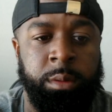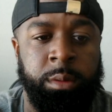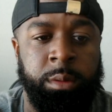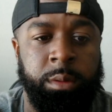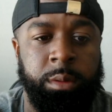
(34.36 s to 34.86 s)

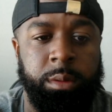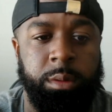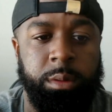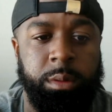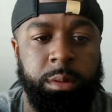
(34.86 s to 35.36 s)

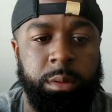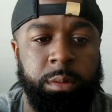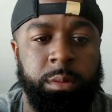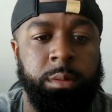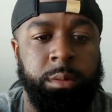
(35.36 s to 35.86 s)

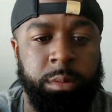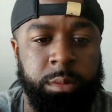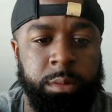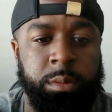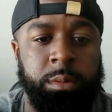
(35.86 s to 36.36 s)

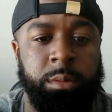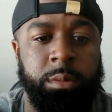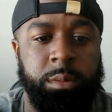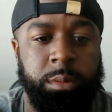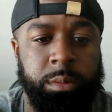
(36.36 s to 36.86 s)

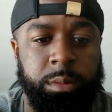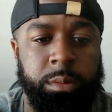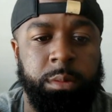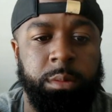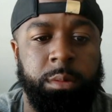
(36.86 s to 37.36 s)

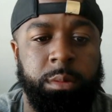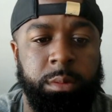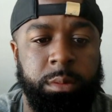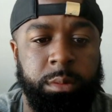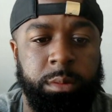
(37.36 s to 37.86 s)

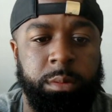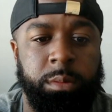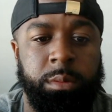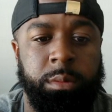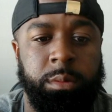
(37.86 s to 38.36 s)

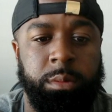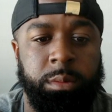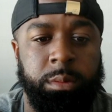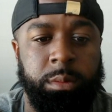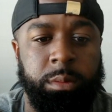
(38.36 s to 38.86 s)

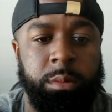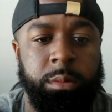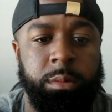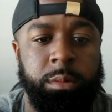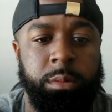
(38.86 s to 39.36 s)

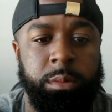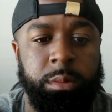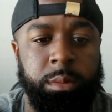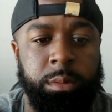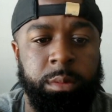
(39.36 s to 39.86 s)

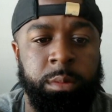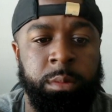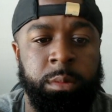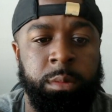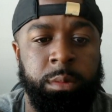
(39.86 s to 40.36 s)

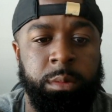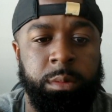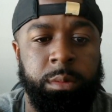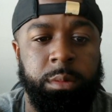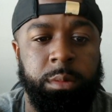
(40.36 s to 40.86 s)

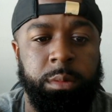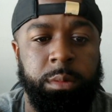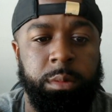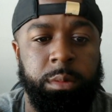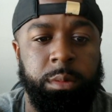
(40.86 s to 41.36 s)

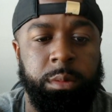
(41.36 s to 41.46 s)
This person isn't speaking.